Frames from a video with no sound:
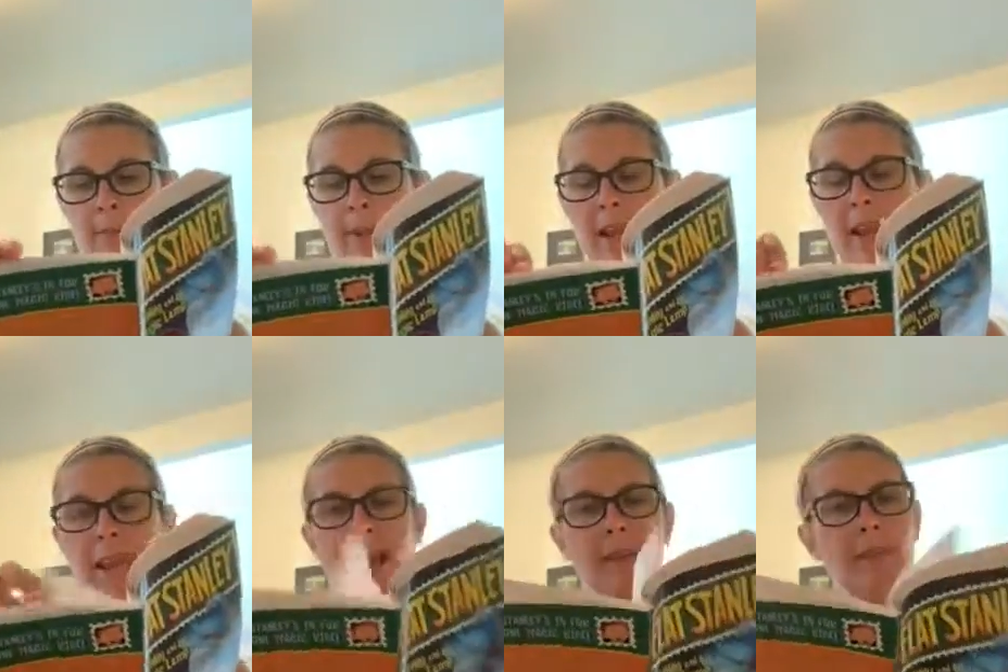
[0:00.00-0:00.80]
but I
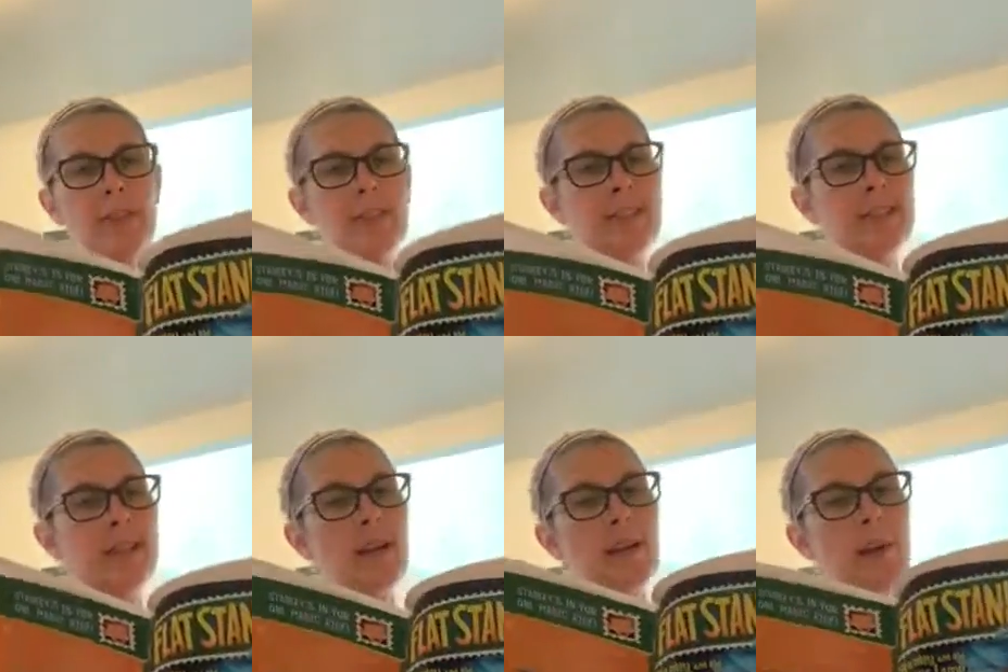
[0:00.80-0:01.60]
have this
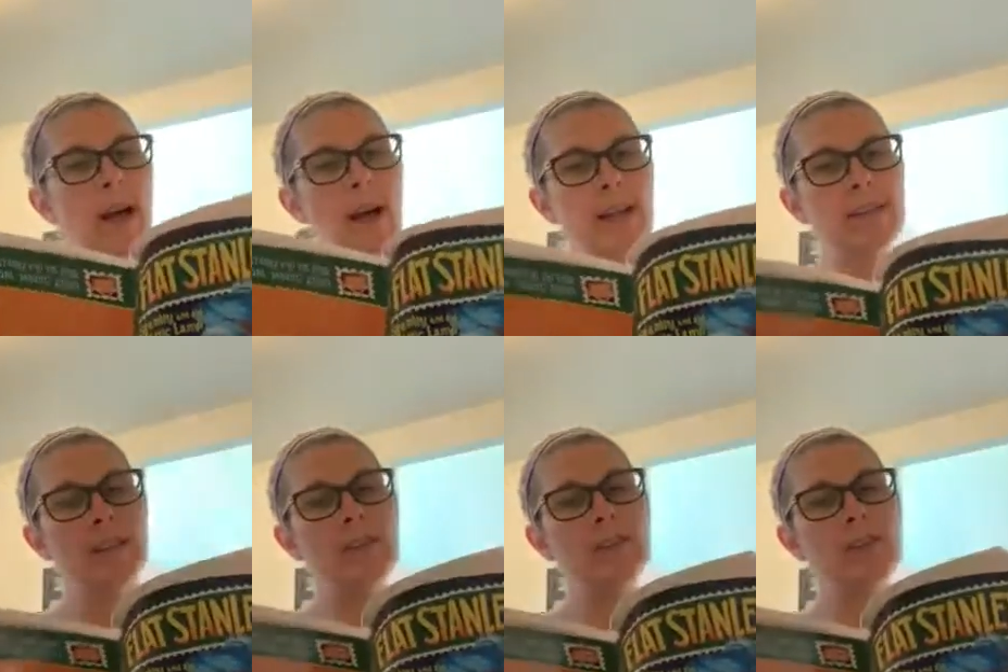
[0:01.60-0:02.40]
pot
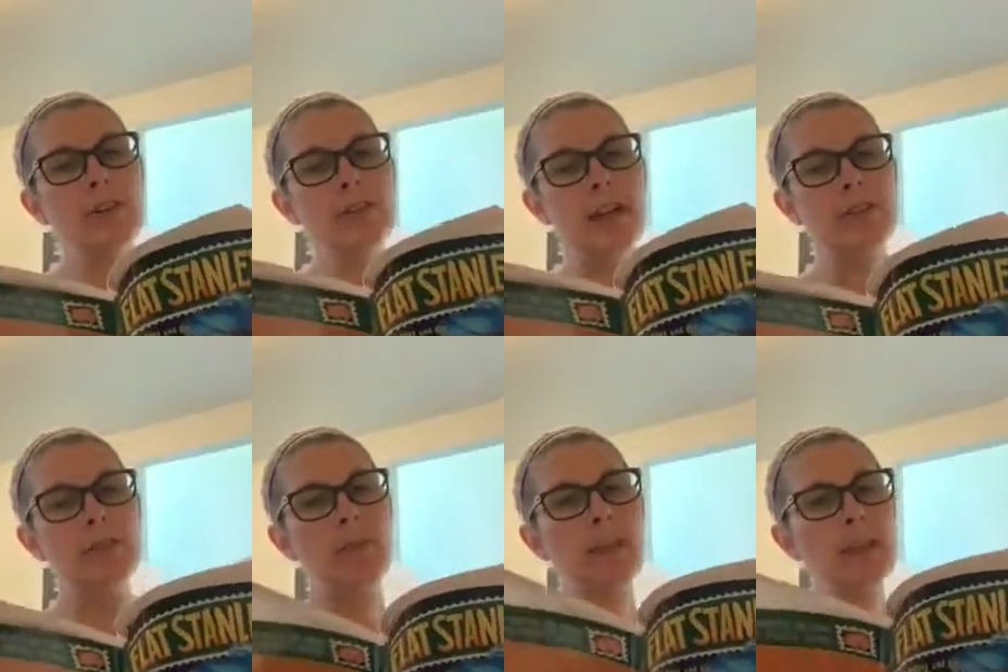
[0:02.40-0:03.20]
that turned out
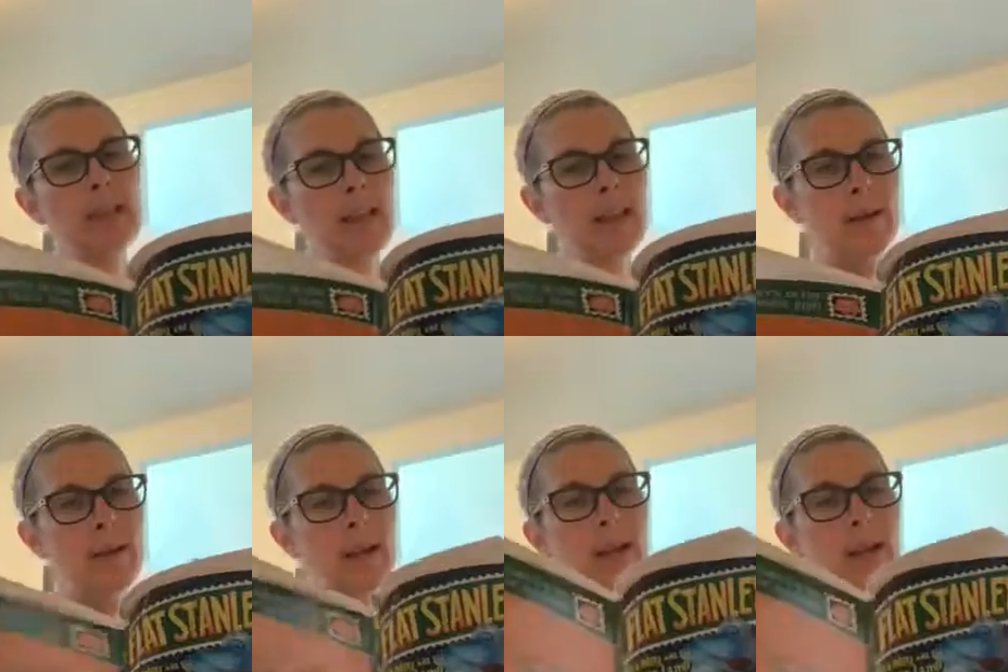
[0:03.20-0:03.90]
to be a lamp,